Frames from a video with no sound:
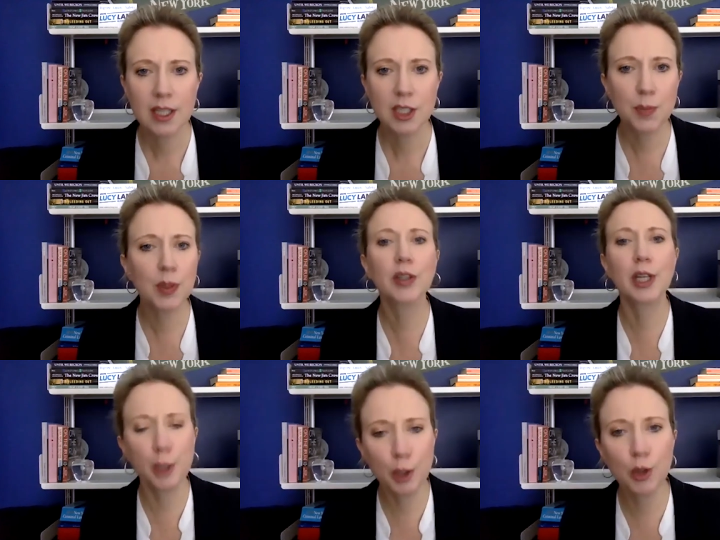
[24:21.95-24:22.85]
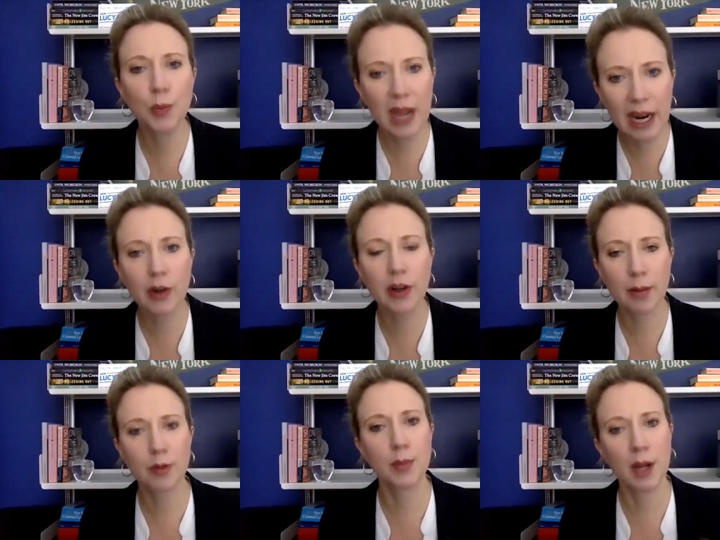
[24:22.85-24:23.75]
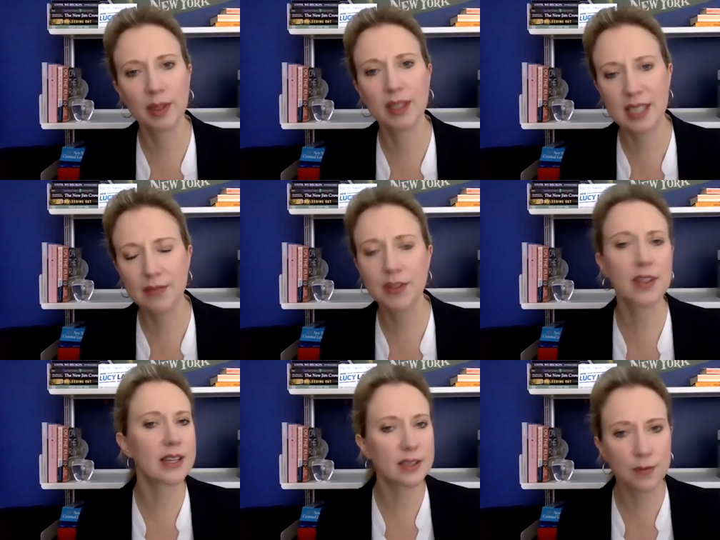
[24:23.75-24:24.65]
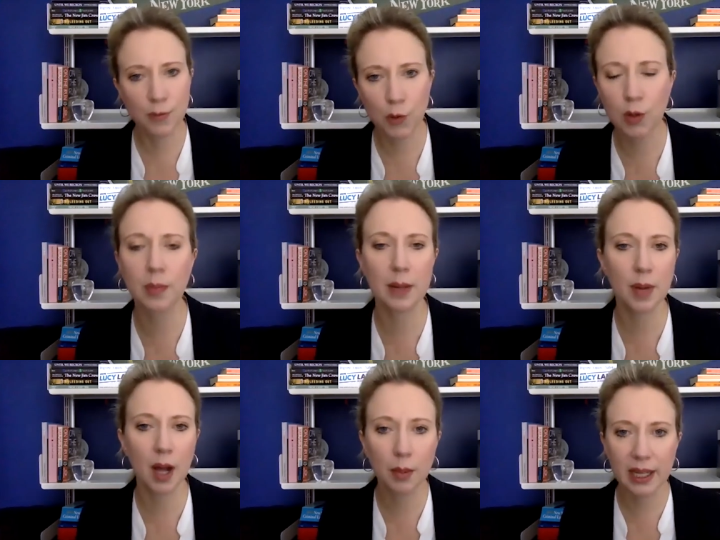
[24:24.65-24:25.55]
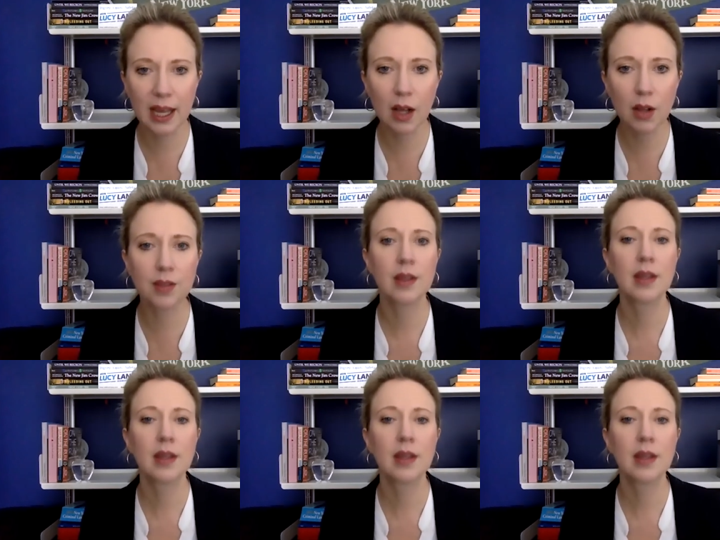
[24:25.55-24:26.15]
to building a new paradigm for public safety that is informed by public health